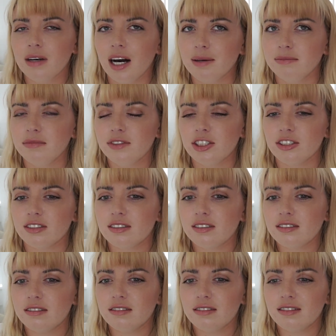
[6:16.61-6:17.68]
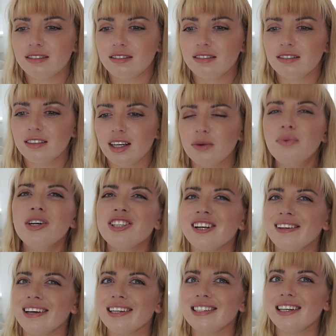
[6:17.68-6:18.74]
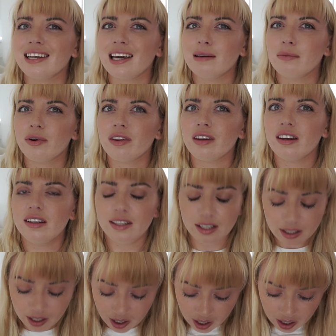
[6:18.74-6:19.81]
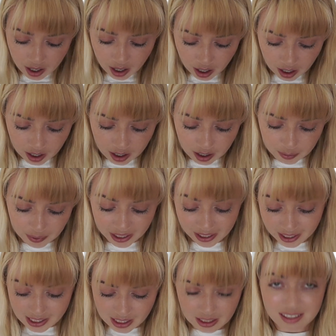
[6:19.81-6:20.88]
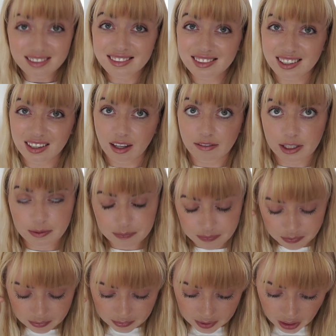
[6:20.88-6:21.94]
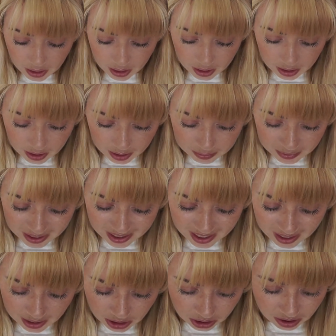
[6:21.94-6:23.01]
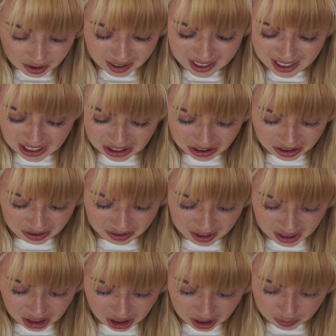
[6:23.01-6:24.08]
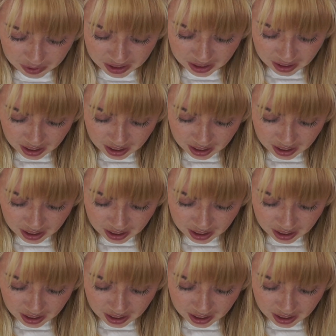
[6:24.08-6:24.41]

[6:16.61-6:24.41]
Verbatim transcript: I'm just, I wish I liked Anna K. more than I did. Um, I liked it, didn't love it. Um, and teenagers, teenagers and relationships.